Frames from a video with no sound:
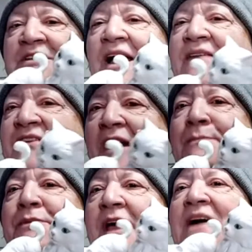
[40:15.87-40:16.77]
ended
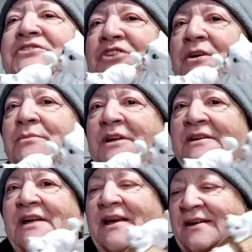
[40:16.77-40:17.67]
up catching him,
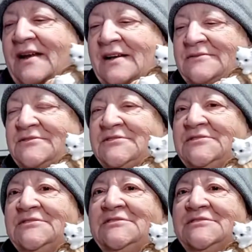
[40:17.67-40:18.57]
and and uh,
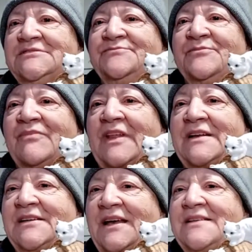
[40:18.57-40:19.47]

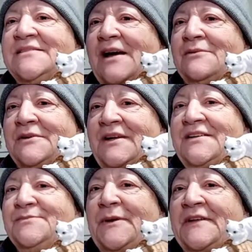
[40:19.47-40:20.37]
he's now
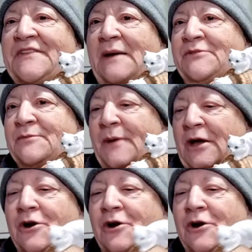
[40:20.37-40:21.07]
he's been adopted by